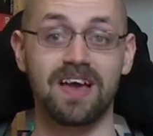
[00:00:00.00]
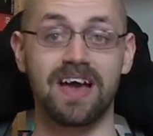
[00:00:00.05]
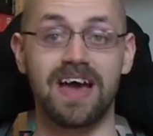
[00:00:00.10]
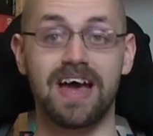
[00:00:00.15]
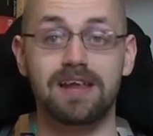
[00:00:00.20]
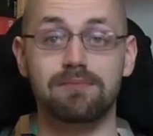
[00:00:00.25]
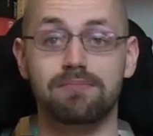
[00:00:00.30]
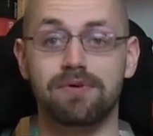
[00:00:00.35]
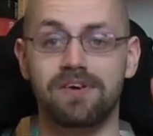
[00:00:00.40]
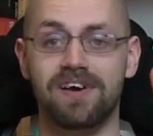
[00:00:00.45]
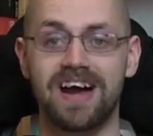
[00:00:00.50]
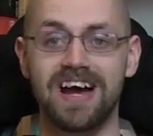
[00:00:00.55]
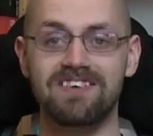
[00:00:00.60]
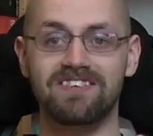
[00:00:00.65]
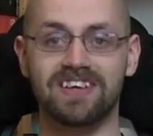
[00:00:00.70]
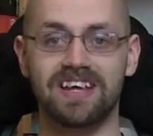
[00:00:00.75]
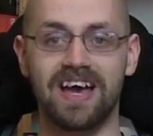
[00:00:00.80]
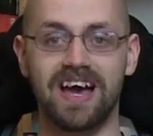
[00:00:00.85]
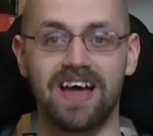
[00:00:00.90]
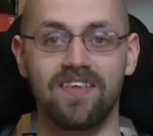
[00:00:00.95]
And
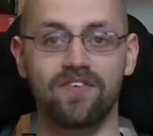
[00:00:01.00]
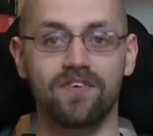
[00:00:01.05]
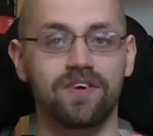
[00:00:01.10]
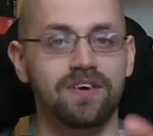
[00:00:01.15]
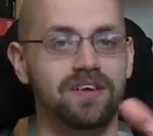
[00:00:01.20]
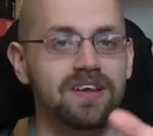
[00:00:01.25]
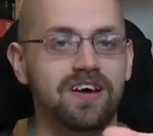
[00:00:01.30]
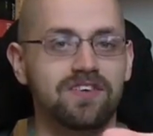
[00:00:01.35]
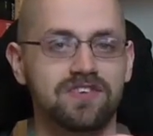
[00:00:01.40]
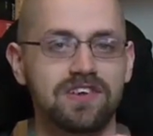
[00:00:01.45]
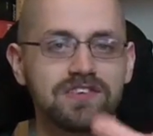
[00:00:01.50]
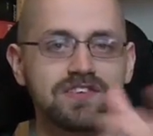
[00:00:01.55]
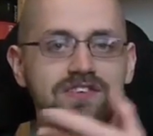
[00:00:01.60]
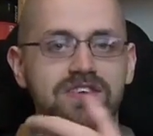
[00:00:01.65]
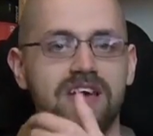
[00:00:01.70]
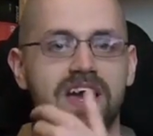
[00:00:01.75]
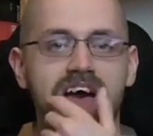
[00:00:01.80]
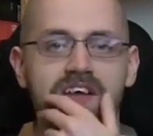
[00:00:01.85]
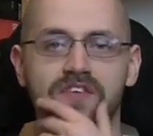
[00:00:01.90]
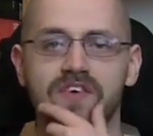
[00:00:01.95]
private hand. Now this is
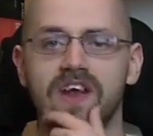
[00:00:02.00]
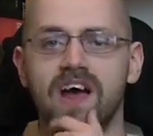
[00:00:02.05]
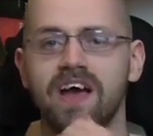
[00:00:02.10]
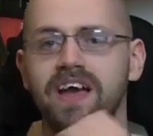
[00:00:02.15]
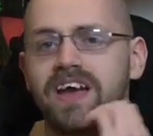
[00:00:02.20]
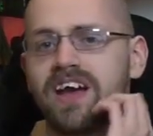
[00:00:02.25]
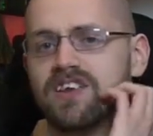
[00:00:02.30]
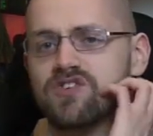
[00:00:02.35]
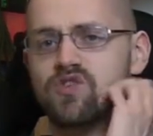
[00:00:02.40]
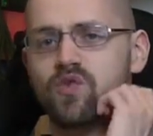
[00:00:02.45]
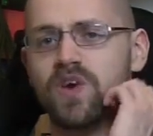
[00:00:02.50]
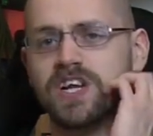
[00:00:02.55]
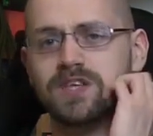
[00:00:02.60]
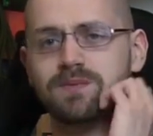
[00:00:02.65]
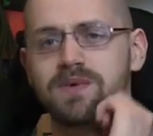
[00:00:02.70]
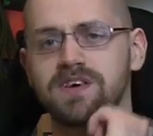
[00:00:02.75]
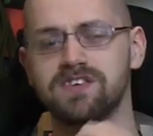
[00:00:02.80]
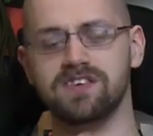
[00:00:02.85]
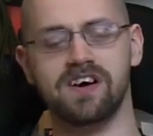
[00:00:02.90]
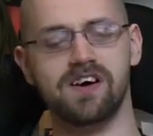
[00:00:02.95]
the hand that I can
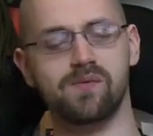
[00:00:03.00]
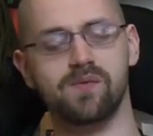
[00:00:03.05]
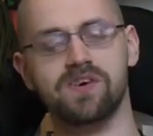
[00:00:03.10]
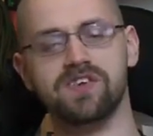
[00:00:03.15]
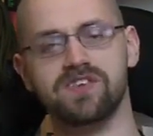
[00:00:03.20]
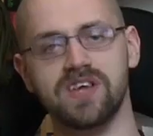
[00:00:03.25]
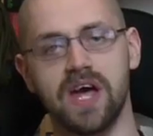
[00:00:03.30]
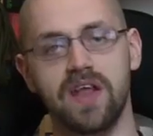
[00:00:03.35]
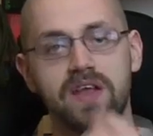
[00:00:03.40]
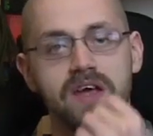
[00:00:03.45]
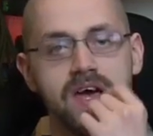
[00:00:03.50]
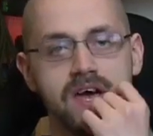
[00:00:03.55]
scratch myself with